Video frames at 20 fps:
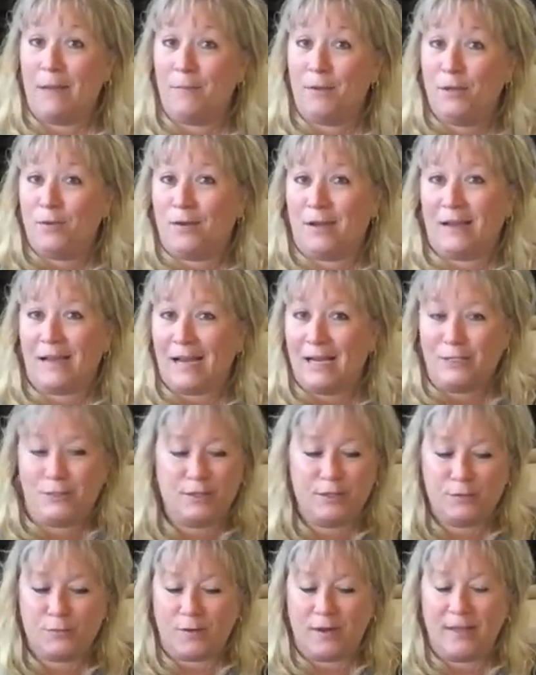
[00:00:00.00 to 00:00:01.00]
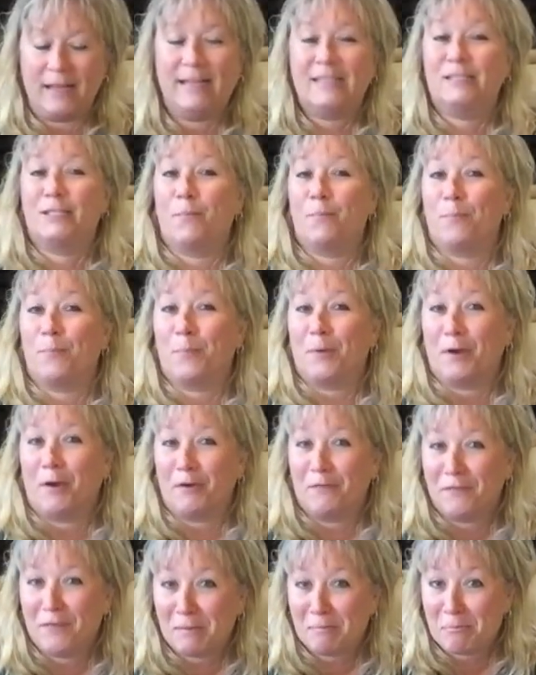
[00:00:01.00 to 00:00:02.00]
I mean, you can kind of do what you want. It's the
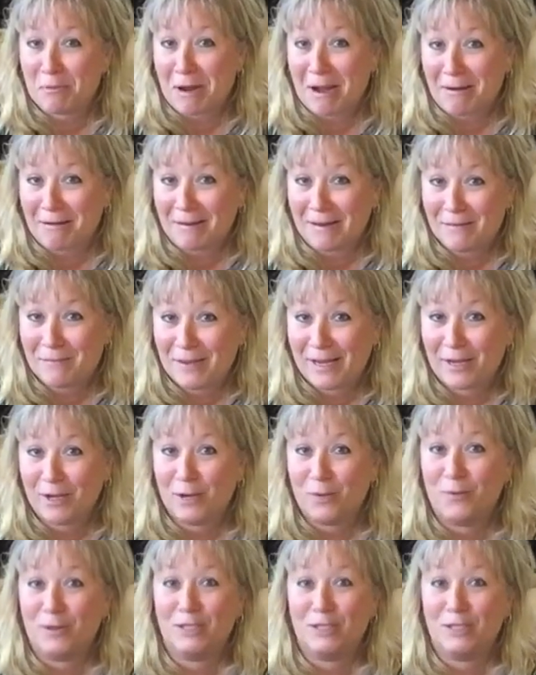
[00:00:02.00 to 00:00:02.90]
perfect brownie maker,